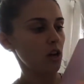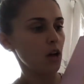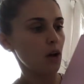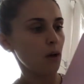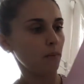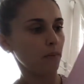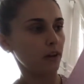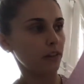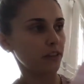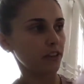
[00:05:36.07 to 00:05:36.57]

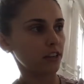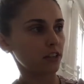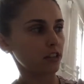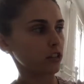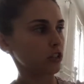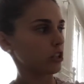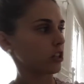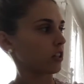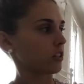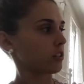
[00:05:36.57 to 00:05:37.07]
But these are
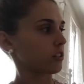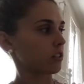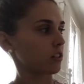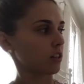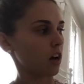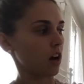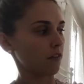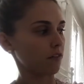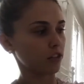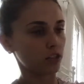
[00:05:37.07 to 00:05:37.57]
just
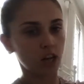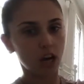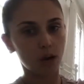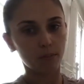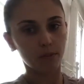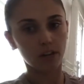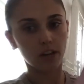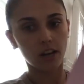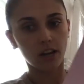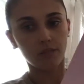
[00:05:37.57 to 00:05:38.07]
off the top of
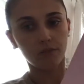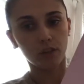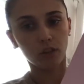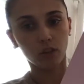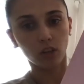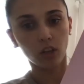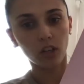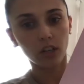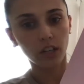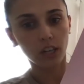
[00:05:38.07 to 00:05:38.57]
your head. If you're
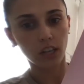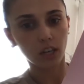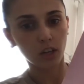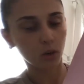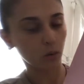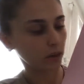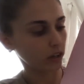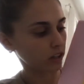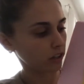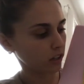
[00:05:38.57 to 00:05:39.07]
looking
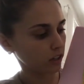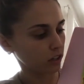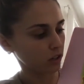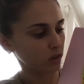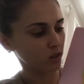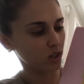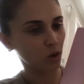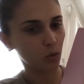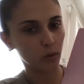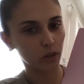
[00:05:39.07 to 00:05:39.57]
quickly, you
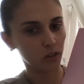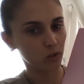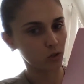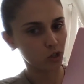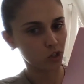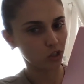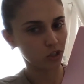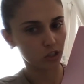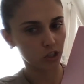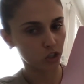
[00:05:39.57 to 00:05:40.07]
know what you
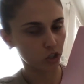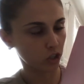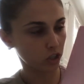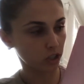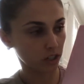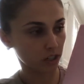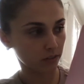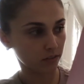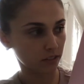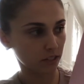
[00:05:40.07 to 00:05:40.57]
should and
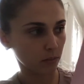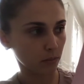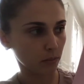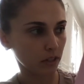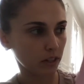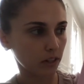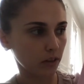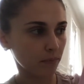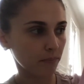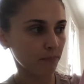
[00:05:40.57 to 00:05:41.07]
shouldn't give
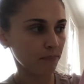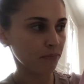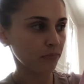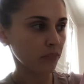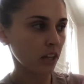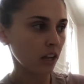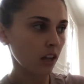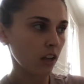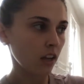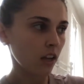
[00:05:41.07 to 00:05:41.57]
somebody.
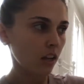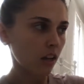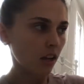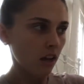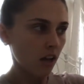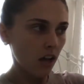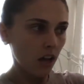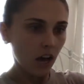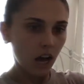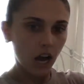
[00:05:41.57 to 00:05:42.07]

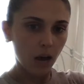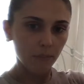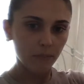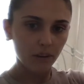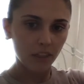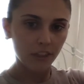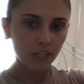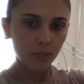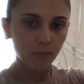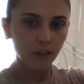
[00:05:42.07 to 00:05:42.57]

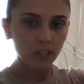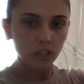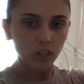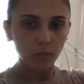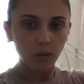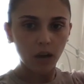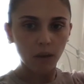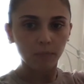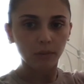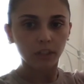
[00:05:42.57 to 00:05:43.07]
Another special
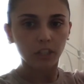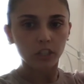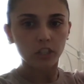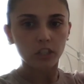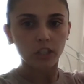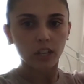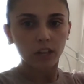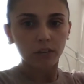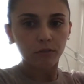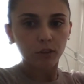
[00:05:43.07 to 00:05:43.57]
population
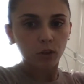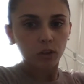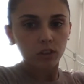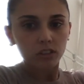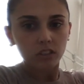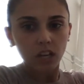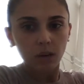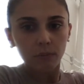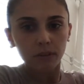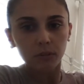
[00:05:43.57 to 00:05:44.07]
that I
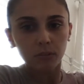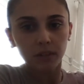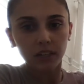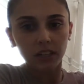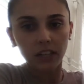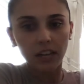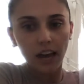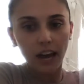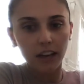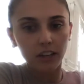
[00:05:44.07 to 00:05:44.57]
focused on was
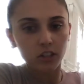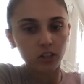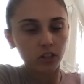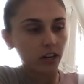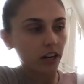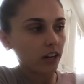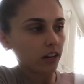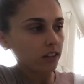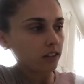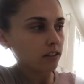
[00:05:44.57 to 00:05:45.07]

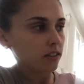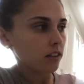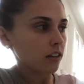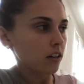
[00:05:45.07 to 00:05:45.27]
pediatrics.